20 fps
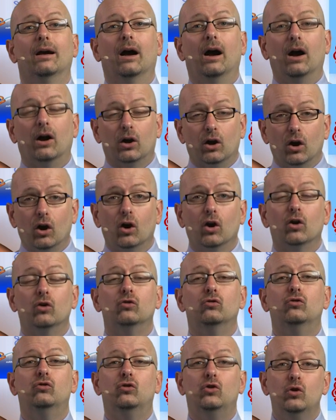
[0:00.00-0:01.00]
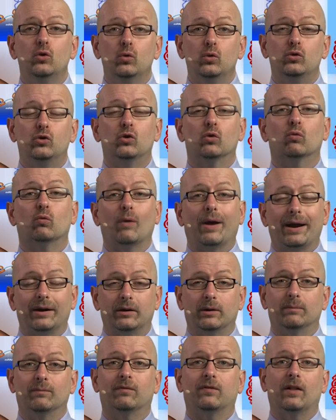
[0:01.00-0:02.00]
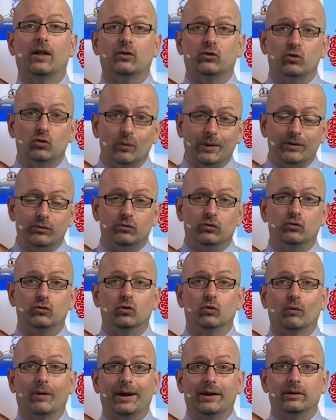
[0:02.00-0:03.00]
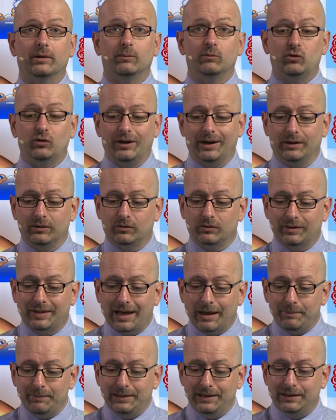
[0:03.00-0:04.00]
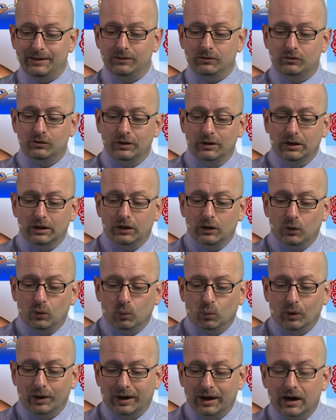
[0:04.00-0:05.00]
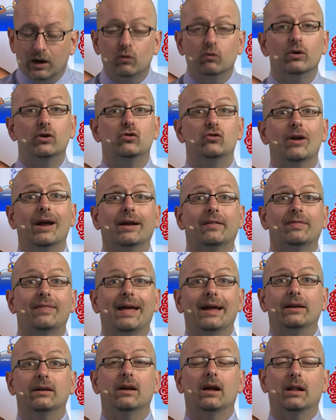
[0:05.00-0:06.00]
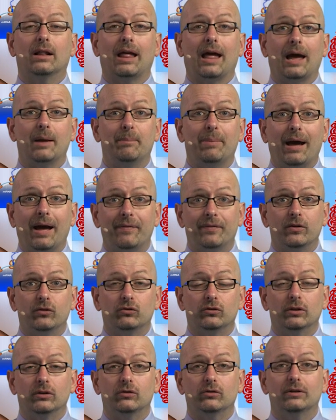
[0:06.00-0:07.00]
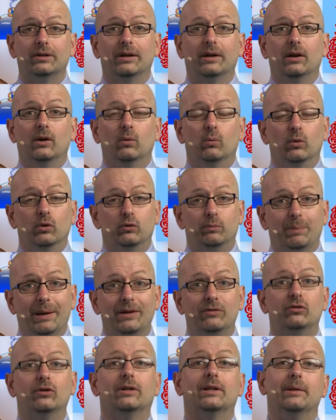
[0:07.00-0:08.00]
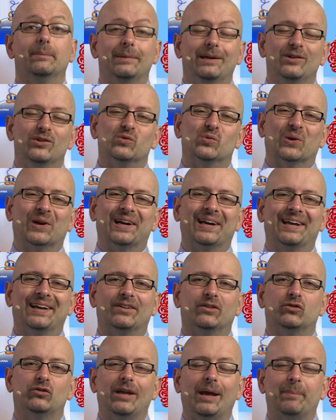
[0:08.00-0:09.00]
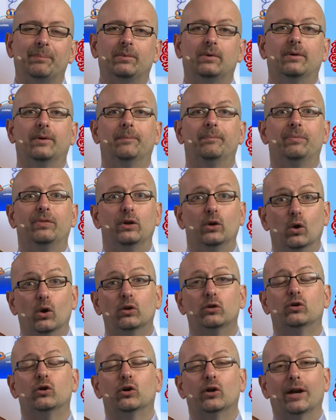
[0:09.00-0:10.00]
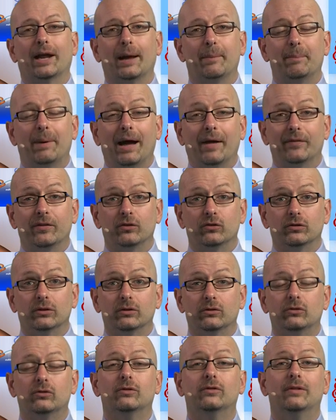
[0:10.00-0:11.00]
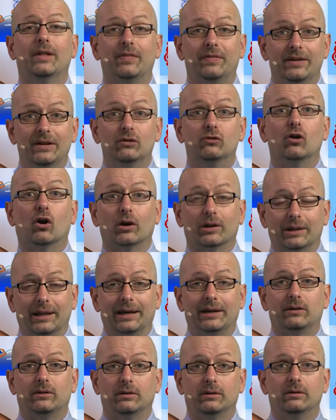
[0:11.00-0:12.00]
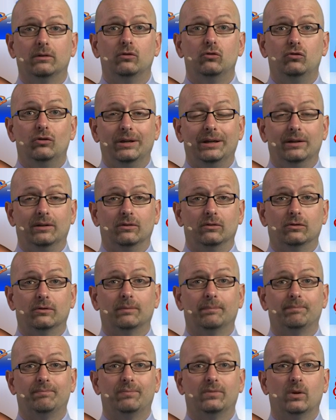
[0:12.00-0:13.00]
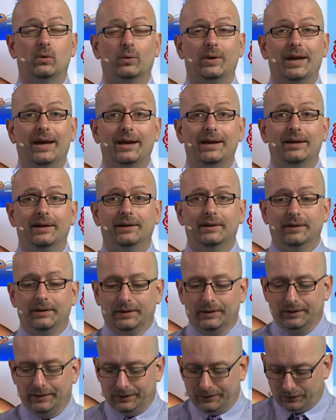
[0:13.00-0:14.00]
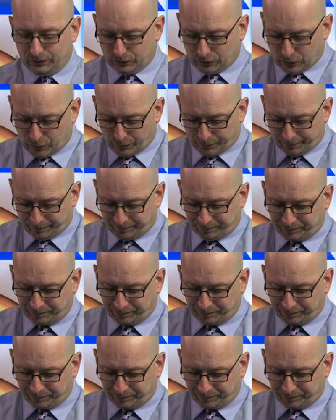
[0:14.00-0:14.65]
occurs due to random fluctuations or random chance. That means we're going to reject that null hypothesis, which basically means we're going to accept the alternate hypothesis that these are linked genes. Okay? So